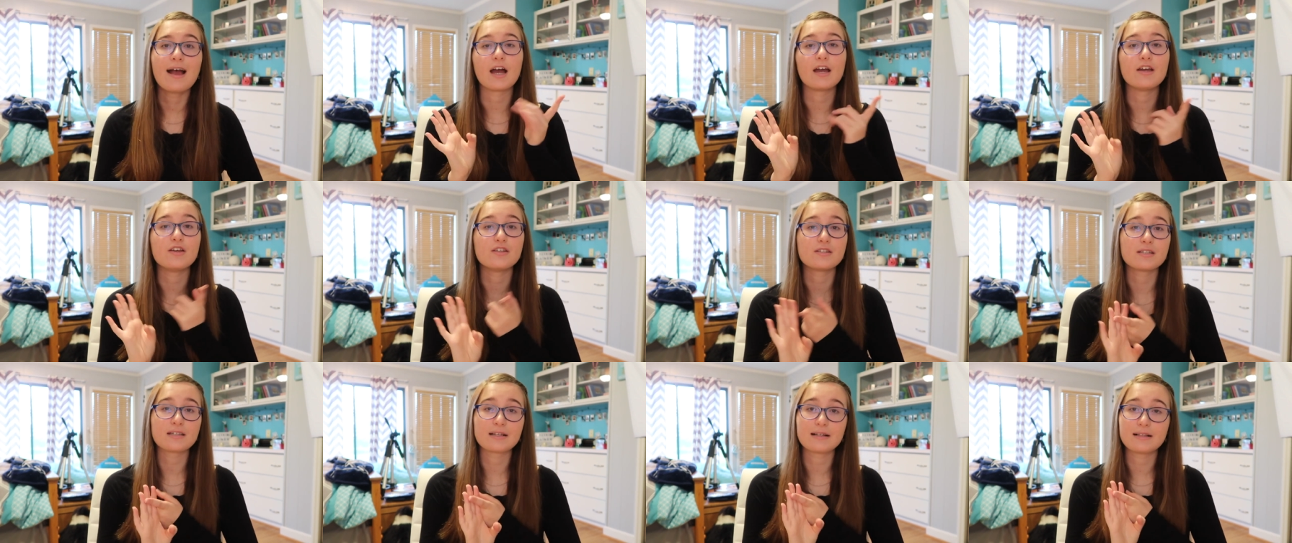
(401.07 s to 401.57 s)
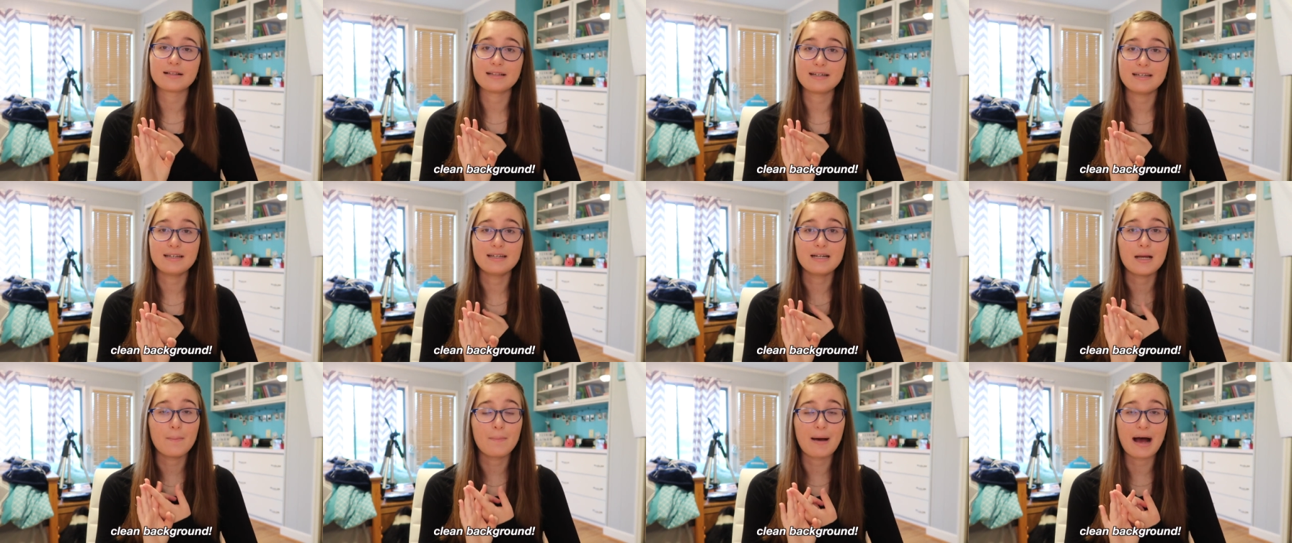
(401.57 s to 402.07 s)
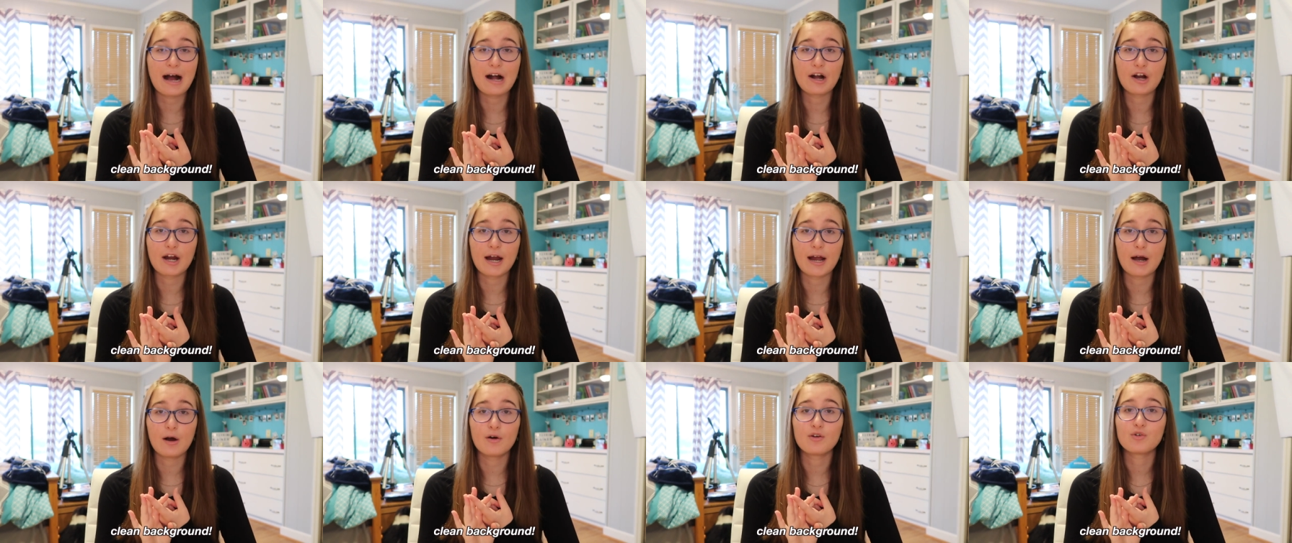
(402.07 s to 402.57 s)
I used a clean
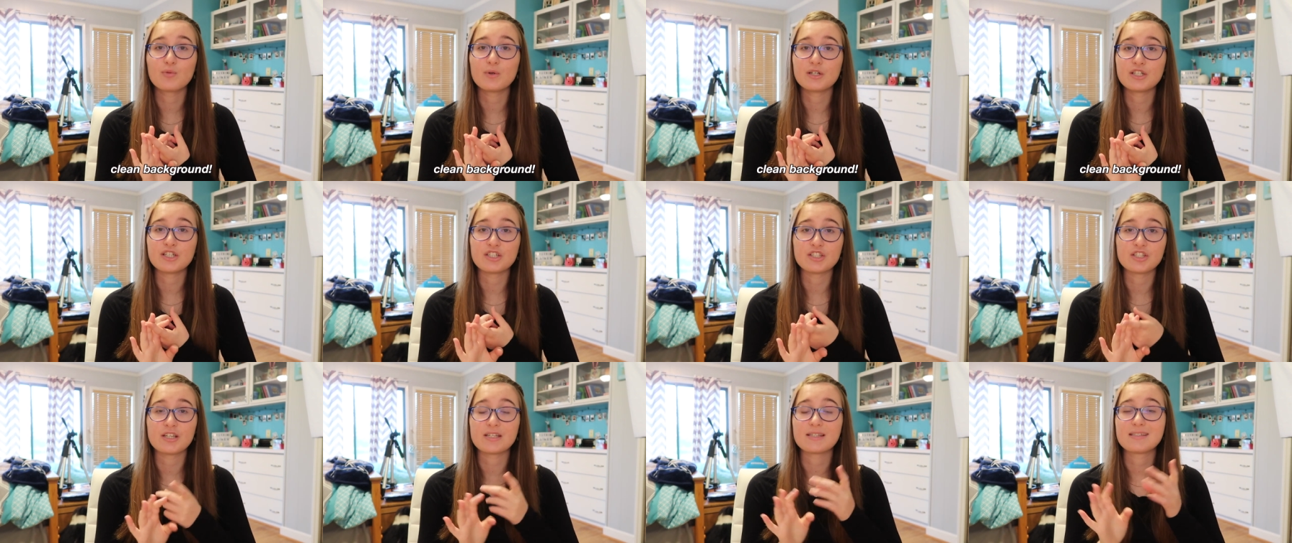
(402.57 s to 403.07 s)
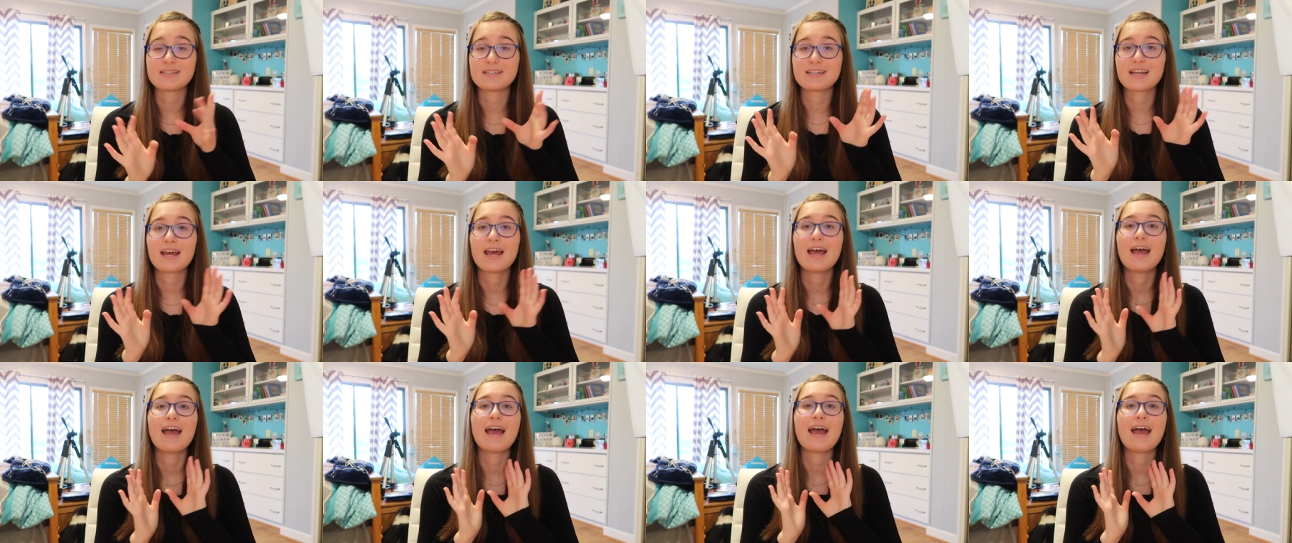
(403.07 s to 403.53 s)
background, which is just